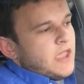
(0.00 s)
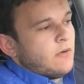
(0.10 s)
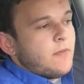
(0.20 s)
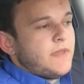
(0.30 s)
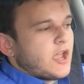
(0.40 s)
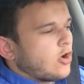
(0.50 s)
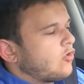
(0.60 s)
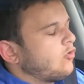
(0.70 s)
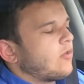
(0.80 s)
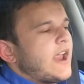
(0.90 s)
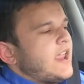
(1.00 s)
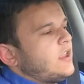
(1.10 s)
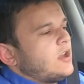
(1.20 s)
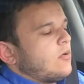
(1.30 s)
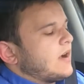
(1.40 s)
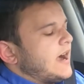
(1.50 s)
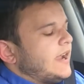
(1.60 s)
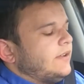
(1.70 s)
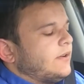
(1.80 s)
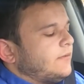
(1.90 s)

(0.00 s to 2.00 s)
it would be a great, you know, it's kind